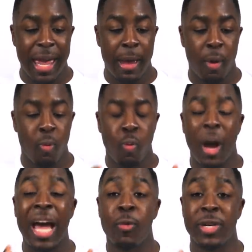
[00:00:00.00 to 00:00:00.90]
And
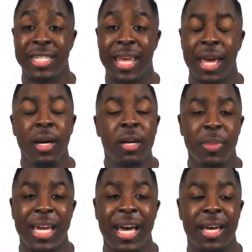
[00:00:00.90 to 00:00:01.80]
why was that?
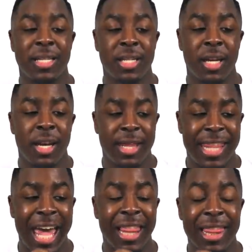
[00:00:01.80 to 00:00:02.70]
Because
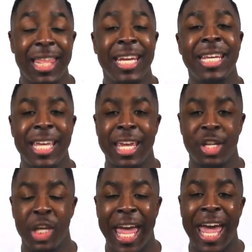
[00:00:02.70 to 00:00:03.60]
that
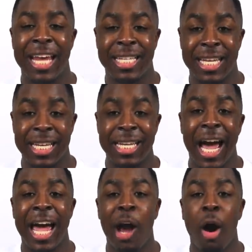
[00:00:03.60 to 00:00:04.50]
lineage had to
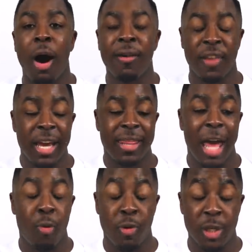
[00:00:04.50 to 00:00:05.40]
die off
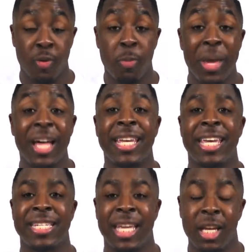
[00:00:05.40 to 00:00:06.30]
that was
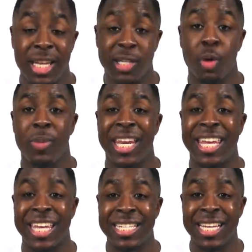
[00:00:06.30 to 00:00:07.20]
rebellious and
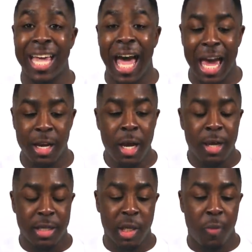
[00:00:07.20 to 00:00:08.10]
disobedient to God.
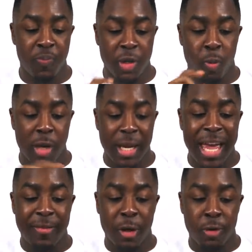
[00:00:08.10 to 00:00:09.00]
So when you
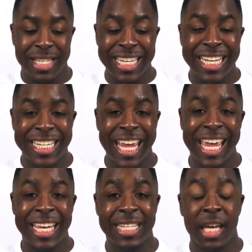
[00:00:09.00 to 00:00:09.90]
have those six
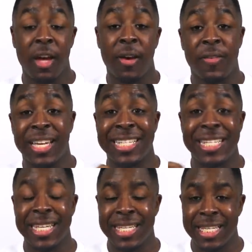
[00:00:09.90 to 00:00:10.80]
days of
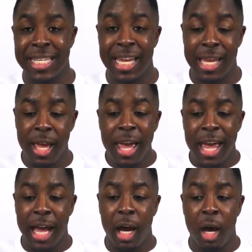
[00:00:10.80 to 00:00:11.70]
consistency
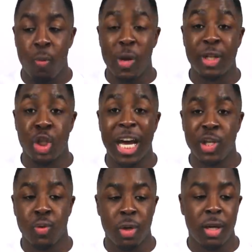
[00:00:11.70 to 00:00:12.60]
um, with
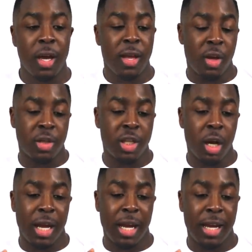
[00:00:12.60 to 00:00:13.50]
Joshua, there's
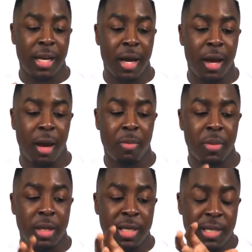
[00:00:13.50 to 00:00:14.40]
certain um,
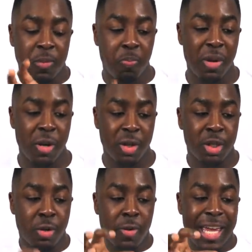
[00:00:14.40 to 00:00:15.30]
spiritual